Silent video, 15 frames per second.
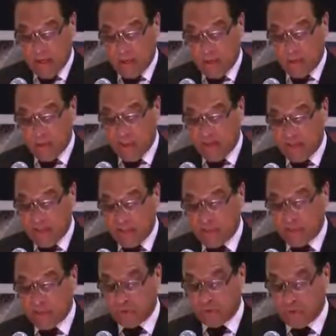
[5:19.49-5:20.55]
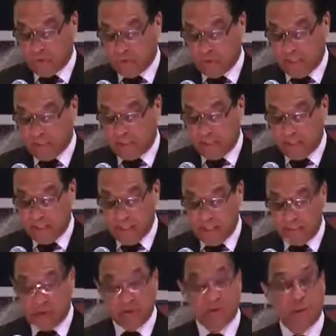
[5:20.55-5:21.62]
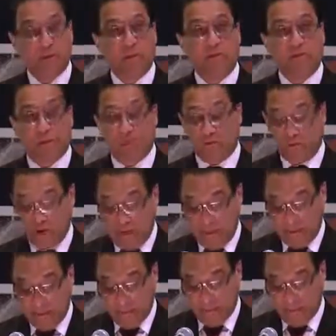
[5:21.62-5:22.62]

that we have met most of those expectations so far,